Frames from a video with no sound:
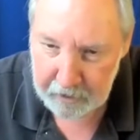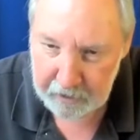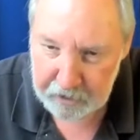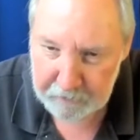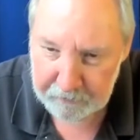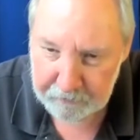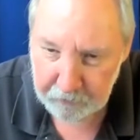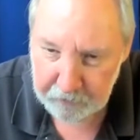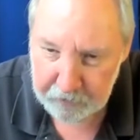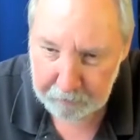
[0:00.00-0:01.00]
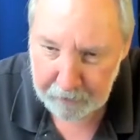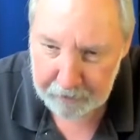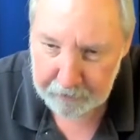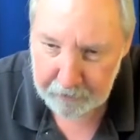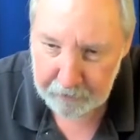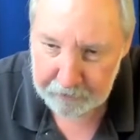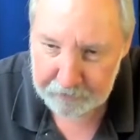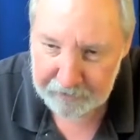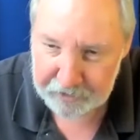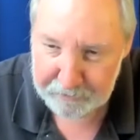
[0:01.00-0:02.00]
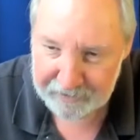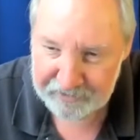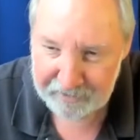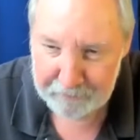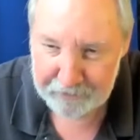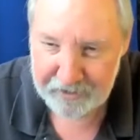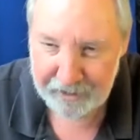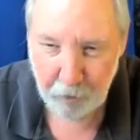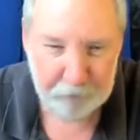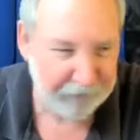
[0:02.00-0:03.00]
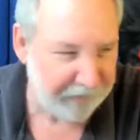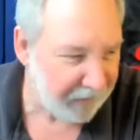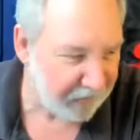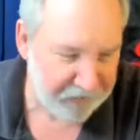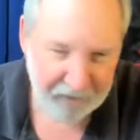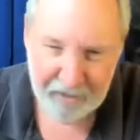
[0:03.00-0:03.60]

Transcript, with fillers: Needs to be forwarded to Mike, though, so he doesn't make the same mistake. Oh, please.